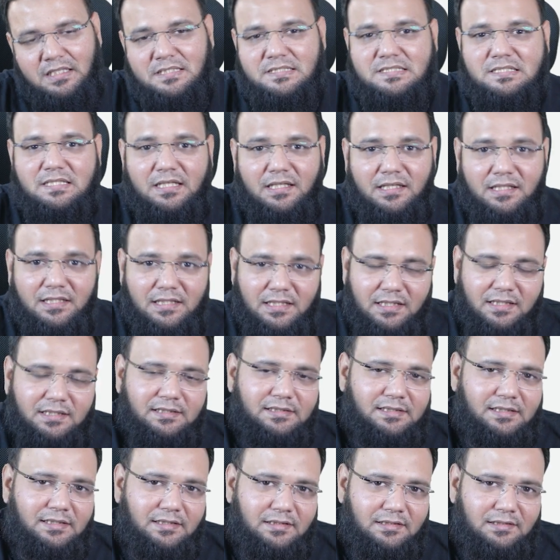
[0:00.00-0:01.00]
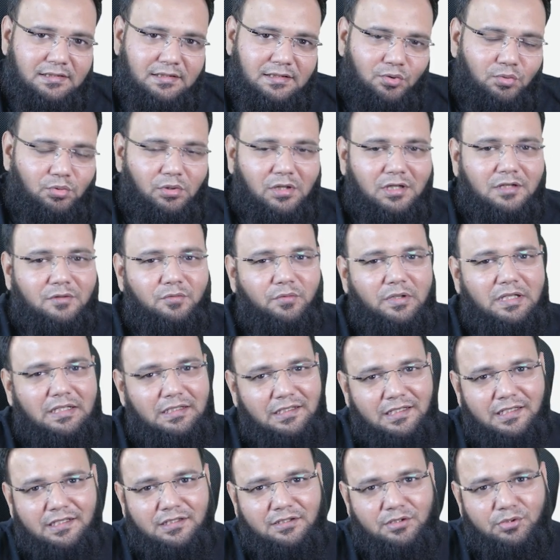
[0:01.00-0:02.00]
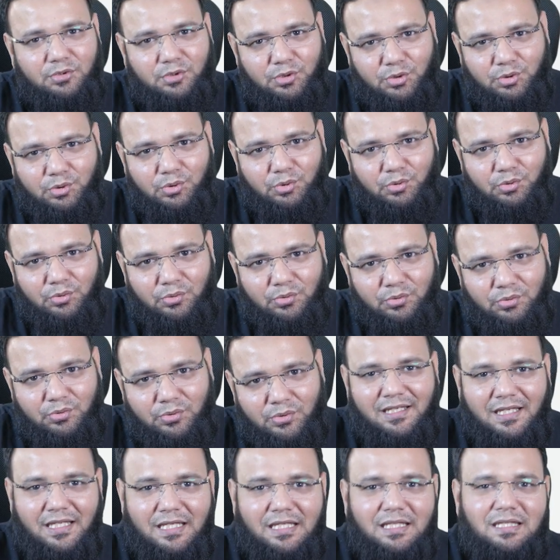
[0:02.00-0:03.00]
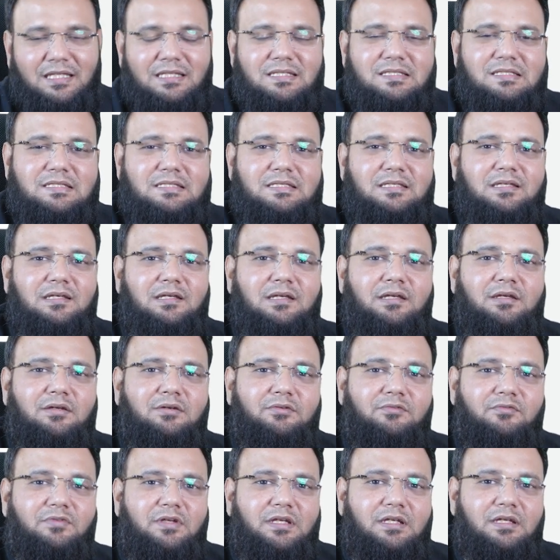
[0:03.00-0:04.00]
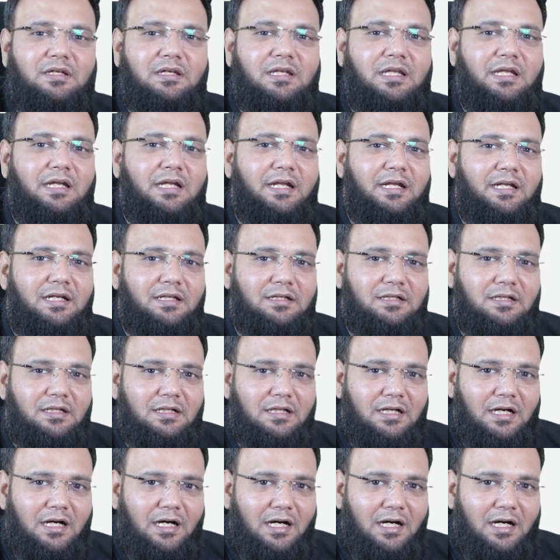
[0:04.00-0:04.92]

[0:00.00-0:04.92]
See here, what we need to do is we need